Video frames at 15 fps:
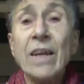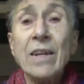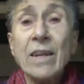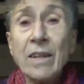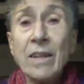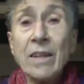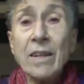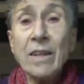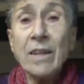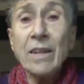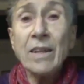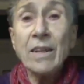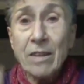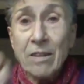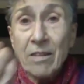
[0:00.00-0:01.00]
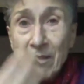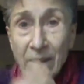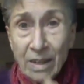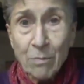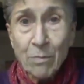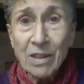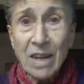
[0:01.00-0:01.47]
And at the
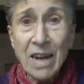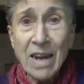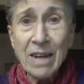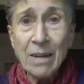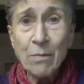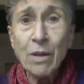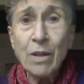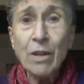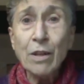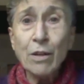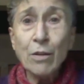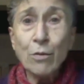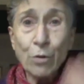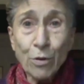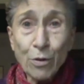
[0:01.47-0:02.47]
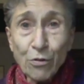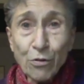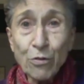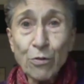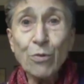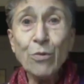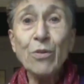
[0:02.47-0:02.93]
same time, those
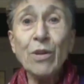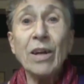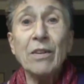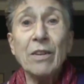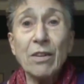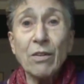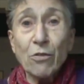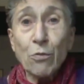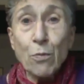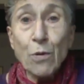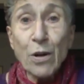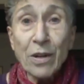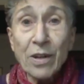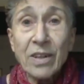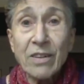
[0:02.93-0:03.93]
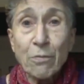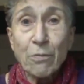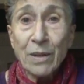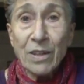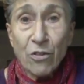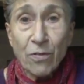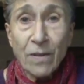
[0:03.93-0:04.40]
whose work has
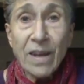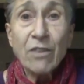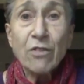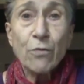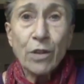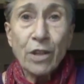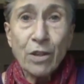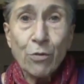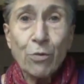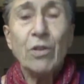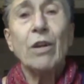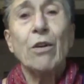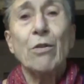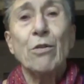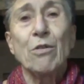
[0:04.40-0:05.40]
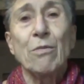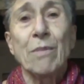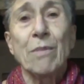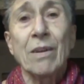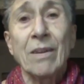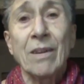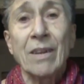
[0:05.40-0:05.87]
been transferred into the home.